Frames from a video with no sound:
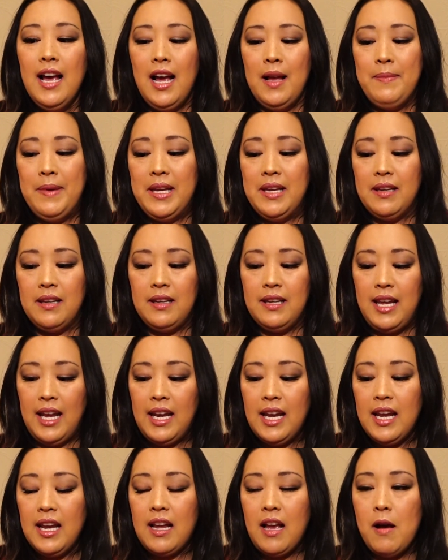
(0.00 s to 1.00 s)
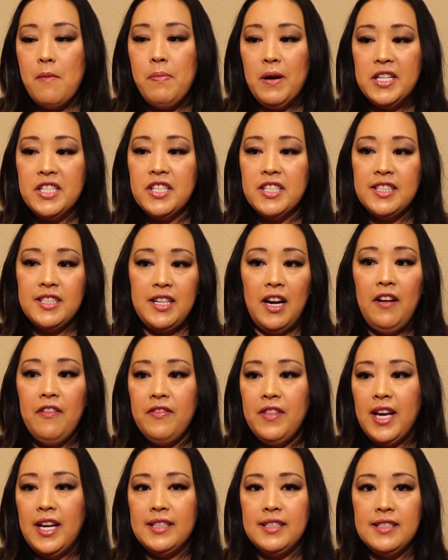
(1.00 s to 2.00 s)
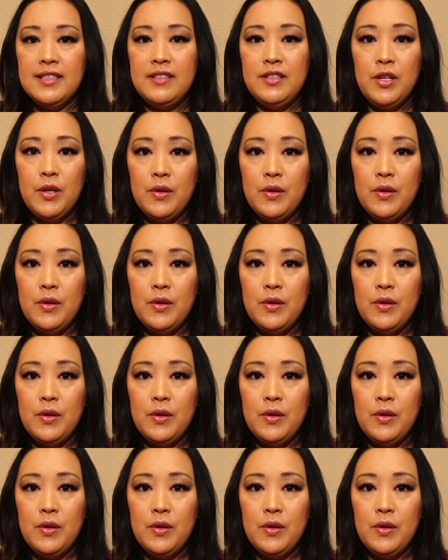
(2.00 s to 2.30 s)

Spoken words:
I mean, getting a bunch of stuff that's